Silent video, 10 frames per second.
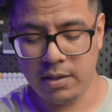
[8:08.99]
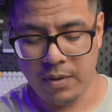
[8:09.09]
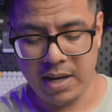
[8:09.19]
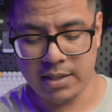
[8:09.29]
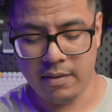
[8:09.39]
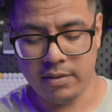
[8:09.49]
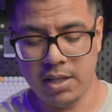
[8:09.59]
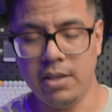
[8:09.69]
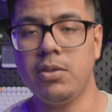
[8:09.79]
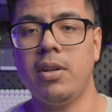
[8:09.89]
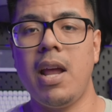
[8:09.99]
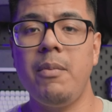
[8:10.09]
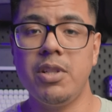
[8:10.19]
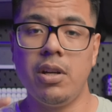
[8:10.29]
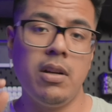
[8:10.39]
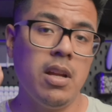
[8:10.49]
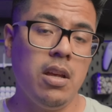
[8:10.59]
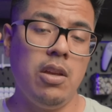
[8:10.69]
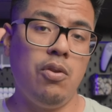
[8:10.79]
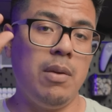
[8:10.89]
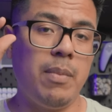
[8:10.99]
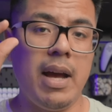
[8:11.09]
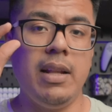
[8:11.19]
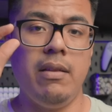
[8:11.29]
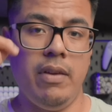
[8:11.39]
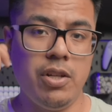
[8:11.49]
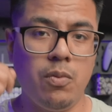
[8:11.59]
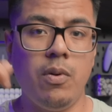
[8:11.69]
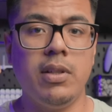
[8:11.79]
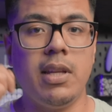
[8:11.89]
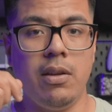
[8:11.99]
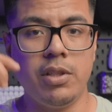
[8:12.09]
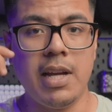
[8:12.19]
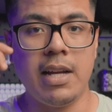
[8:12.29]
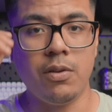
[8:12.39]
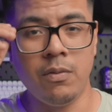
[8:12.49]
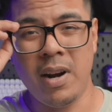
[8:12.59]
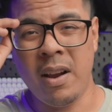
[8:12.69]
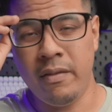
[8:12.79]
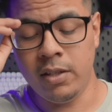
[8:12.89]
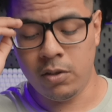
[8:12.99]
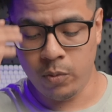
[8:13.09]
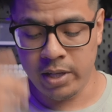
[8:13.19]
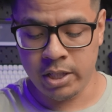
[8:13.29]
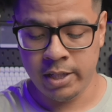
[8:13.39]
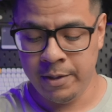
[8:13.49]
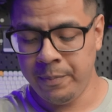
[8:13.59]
If you guys ever see those on Amazon, you can buy individual ones that you attach over every switch.